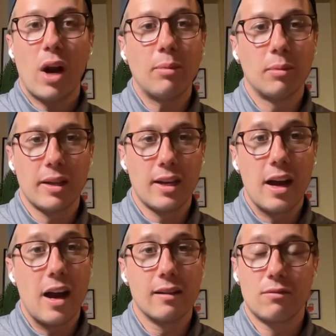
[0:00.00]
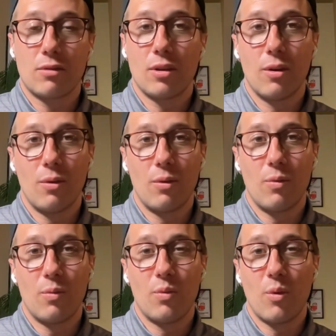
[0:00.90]
Probably not. So,
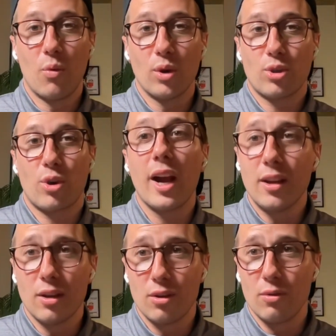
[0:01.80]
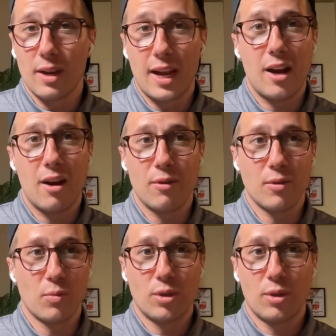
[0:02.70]
what we're trying to do now
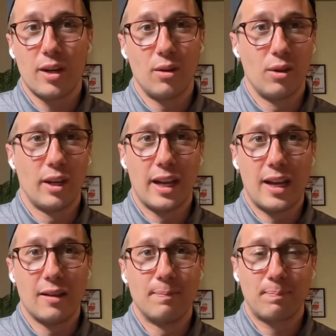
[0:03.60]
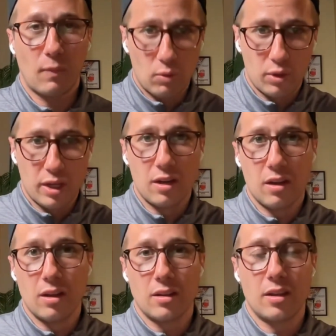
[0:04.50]
is we're trying to look at, and we'll get
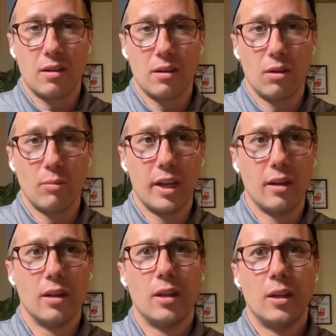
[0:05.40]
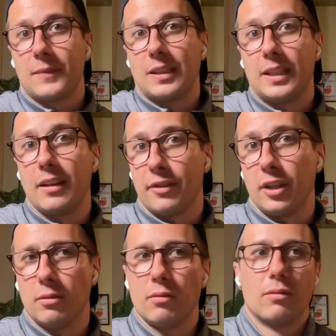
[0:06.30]
into this here in a little bit, the
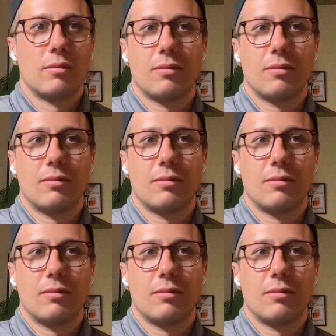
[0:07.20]
CFO.